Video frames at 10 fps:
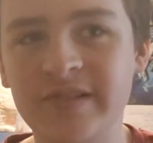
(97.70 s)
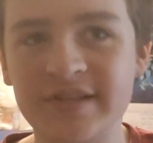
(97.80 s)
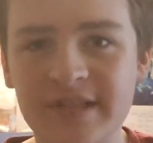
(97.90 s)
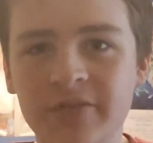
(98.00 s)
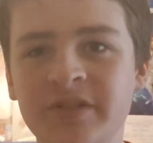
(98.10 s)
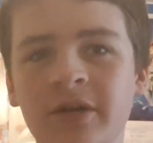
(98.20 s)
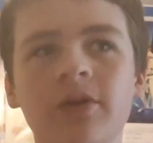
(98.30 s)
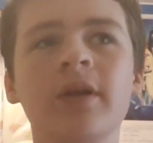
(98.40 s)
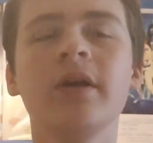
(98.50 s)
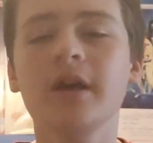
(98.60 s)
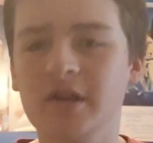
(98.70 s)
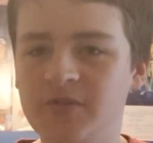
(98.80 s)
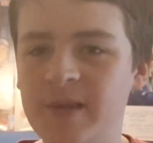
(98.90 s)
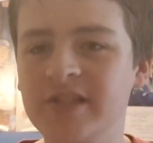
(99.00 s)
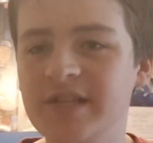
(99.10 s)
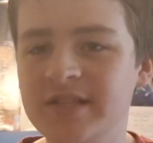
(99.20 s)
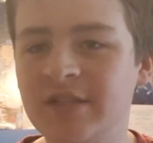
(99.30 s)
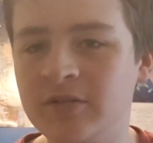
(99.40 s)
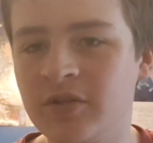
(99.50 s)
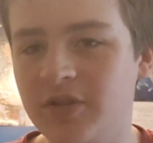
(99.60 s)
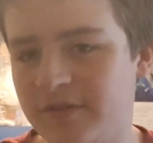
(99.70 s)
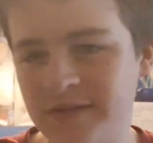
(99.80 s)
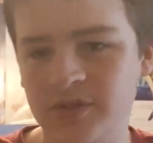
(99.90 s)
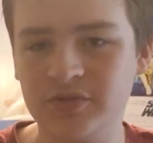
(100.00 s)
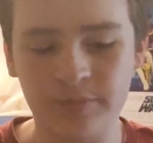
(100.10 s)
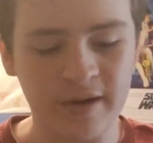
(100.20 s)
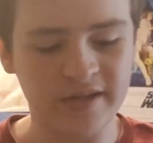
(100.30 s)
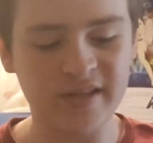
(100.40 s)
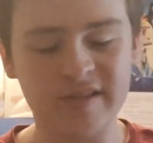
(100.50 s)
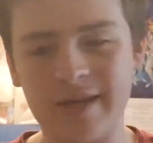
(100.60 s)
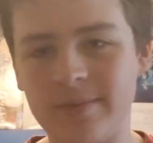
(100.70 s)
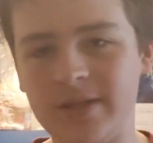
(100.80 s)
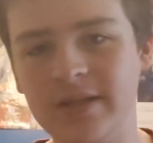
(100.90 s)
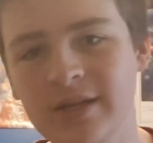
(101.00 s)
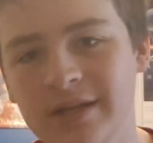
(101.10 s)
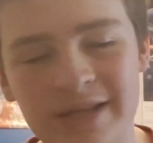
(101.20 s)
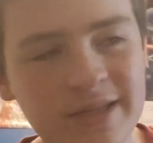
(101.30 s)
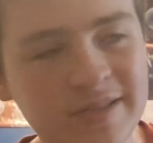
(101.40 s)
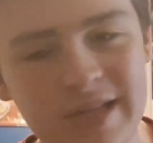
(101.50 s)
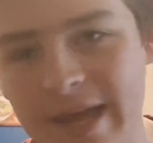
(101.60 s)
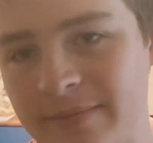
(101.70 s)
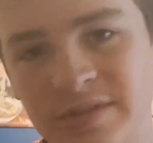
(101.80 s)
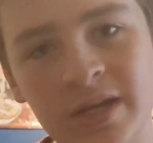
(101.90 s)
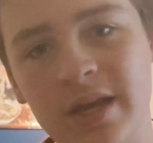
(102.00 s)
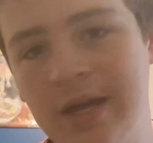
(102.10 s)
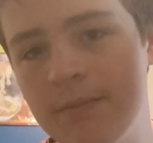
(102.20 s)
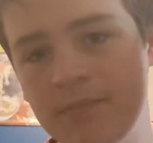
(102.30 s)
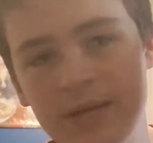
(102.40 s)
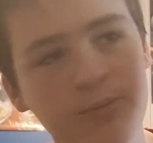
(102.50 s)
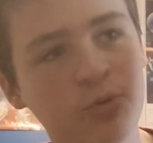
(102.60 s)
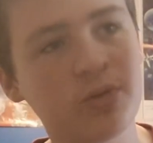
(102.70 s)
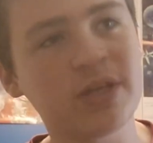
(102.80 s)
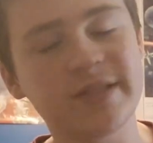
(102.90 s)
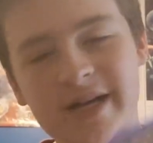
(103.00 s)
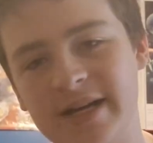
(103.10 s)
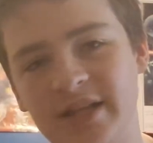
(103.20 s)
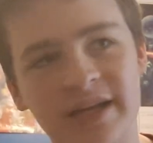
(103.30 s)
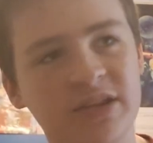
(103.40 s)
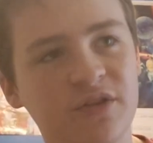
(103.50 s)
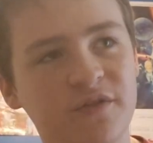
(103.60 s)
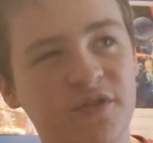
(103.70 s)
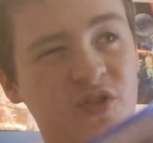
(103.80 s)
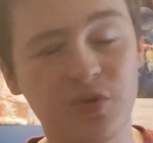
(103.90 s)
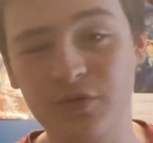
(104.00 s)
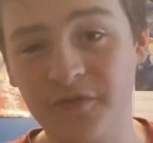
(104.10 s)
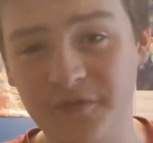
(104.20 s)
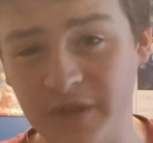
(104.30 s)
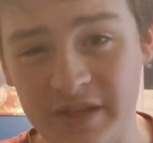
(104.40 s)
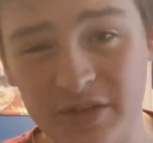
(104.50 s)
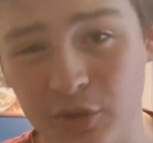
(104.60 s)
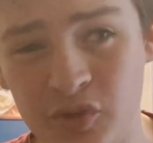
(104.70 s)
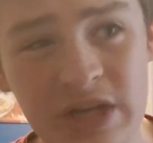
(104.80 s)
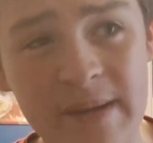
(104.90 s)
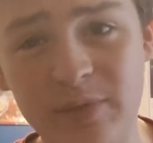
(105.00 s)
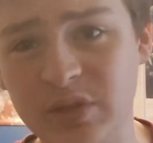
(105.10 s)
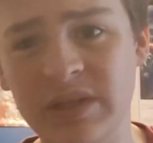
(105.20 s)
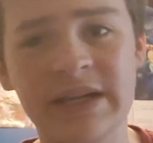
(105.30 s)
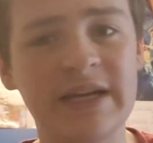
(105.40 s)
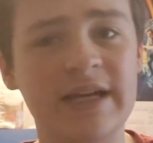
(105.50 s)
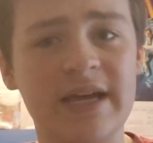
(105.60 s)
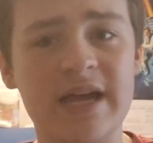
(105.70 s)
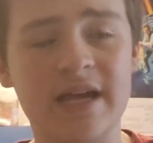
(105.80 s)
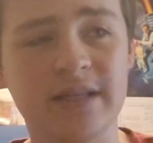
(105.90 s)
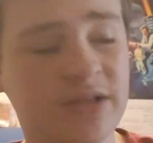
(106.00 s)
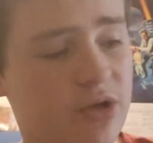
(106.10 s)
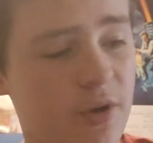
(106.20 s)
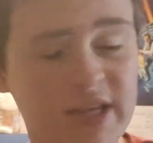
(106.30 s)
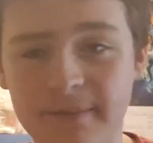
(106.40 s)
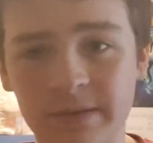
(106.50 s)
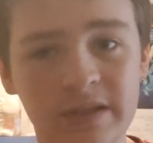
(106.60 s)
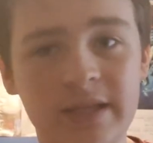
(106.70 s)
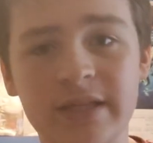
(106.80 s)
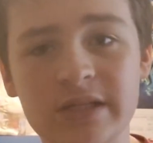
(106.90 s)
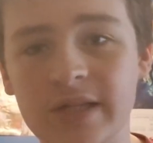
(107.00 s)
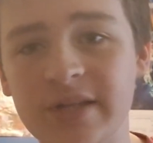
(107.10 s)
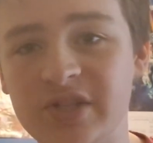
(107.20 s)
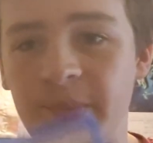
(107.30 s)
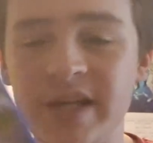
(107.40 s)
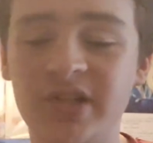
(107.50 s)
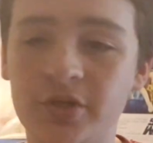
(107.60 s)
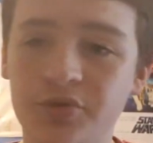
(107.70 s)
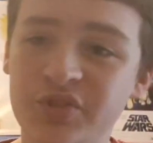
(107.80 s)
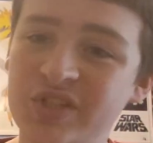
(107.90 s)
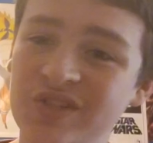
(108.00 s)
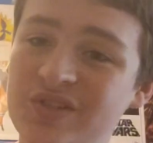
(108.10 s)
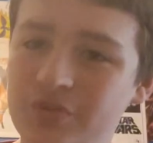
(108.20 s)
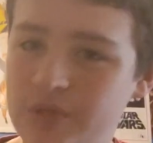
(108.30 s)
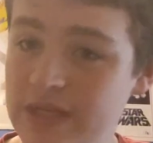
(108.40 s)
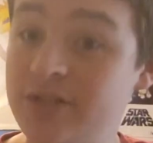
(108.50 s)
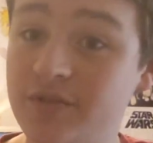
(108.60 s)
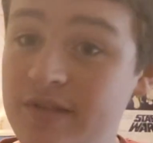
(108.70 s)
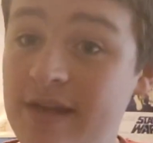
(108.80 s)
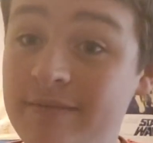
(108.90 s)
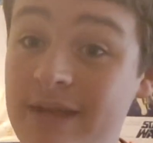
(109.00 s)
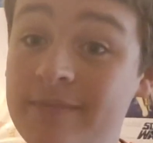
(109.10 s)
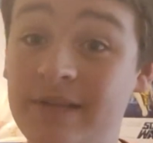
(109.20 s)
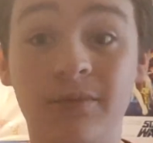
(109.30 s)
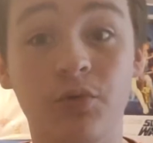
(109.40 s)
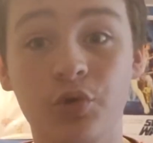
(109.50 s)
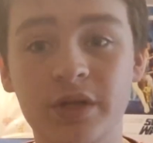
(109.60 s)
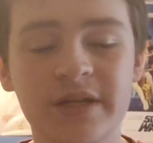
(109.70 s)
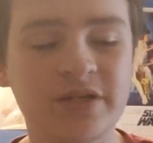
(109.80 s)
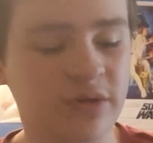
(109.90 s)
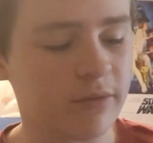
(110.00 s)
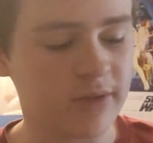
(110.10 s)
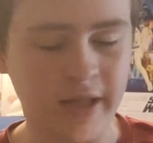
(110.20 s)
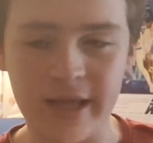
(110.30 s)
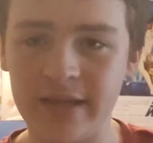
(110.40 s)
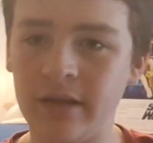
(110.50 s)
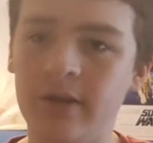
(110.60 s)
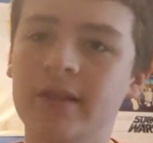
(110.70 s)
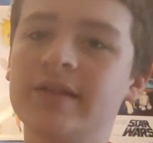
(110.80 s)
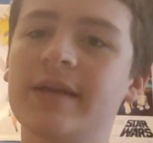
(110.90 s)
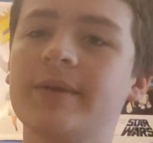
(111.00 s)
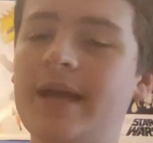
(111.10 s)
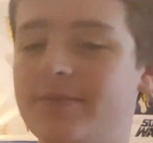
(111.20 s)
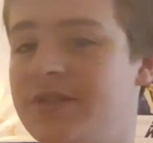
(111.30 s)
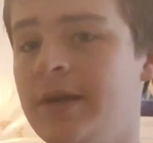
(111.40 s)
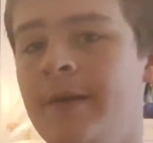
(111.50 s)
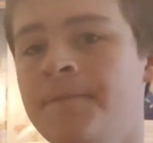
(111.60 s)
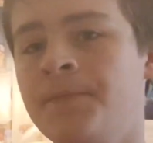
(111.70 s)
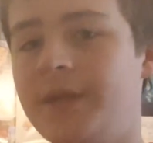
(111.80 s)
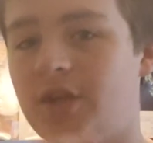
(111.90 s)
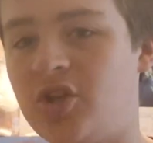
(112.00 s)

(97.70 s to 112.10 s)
like Telltale, because basically in Telltale, the events are still practically the same. In these games, people can die in, like, the third chapter, and, it completely changes based on your decisions. So these are the type of games I'm really into. I really like these type of games. You